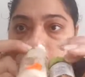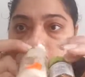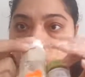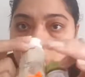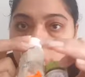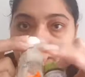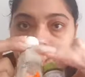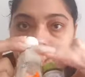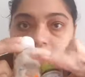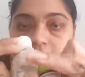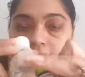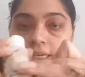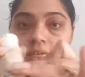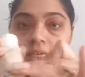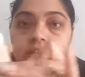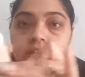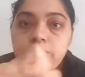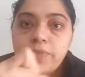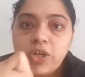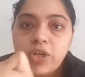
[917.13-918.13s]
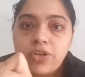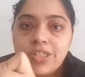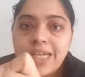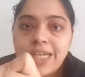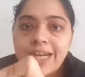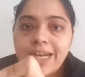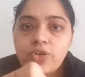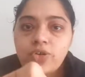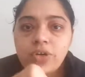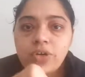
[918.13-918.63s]
Okay, because
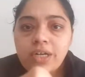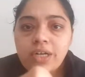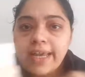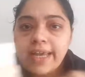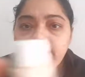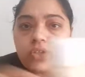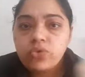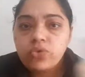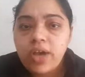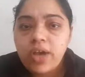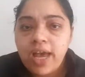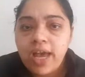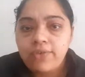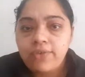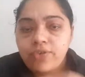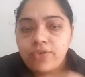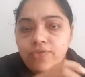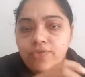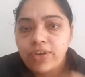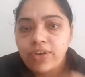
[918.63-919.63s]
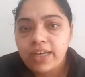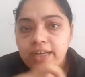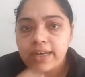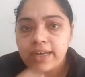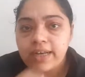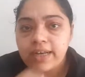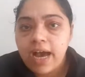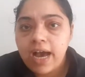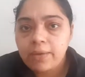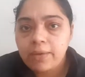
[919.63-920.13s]
I don't like to have a very
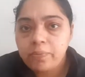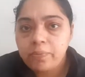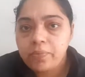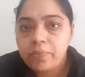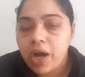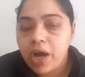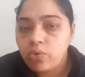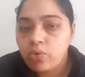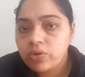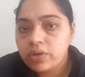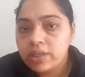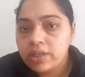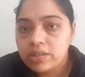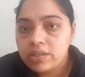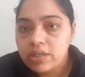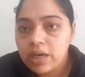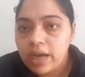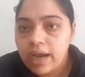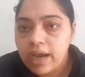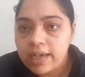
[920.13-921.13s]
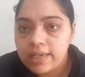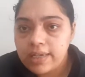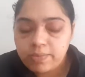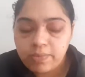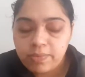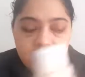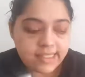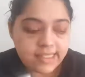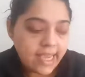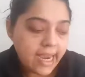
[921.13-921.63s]
dark brown as
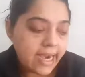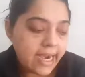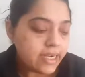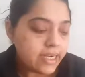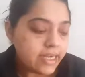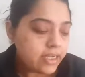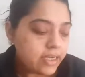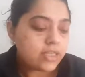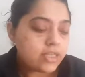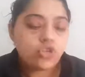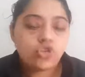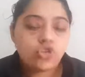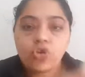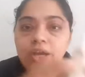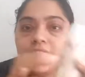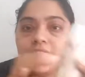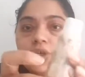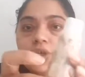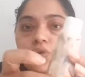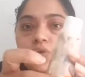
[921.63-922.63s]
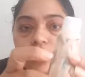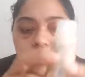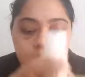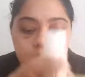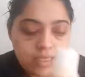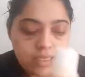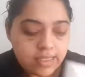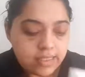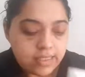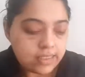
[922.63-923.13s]
my sand. So I'll use
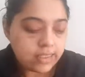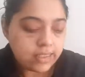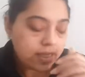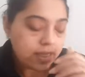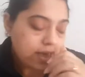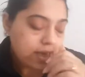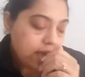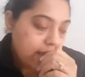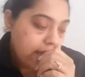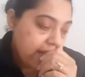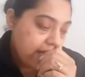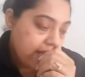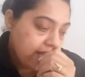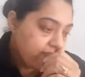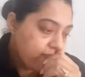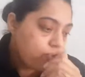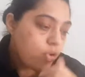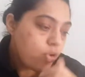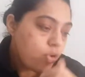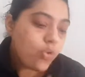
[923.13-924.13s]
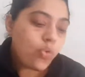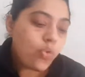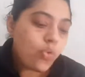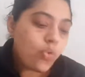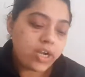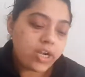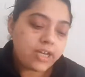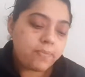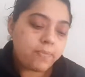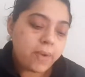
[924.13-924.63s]
this. And for
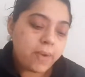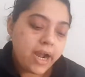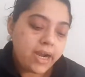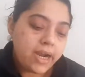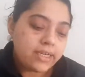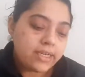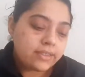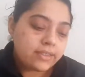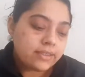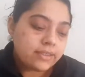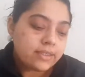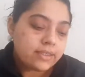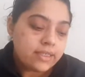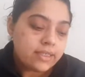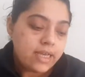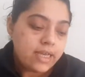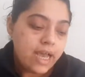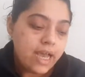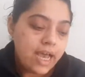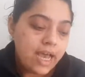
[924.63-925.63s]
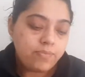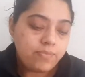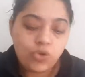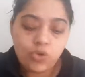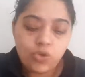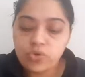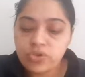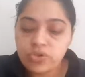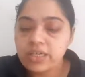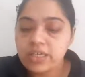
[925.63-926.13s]
water part, I'm
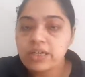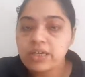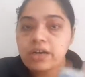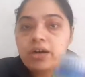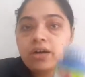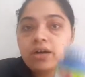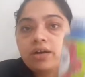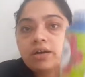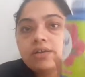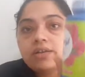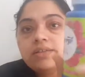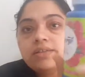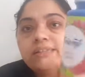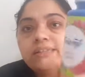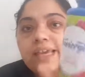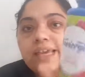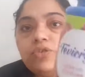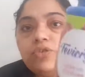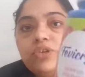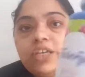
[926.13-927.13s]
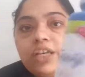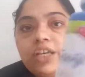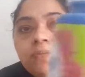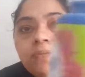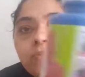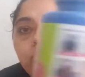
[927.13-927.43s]
using a cerulean